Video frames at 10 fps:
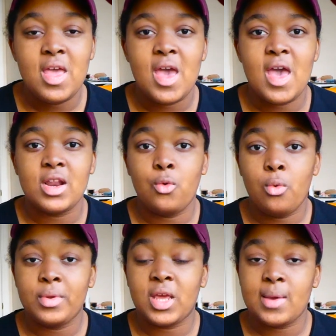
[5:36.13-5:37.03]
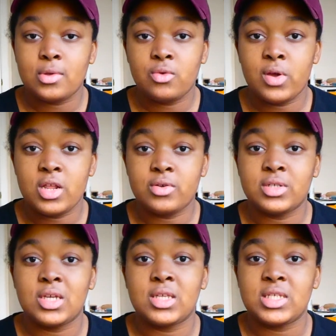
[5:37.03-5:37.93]
and a woman came on the radio and
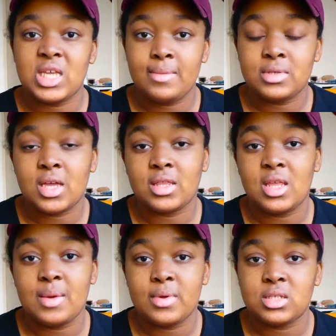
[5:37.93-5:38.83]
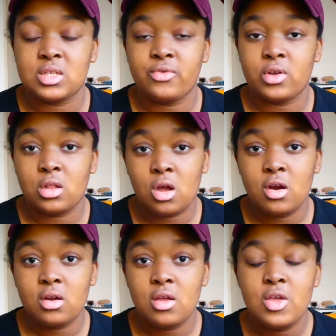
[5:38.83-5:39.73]
said the same exact thing about Stephen Clark.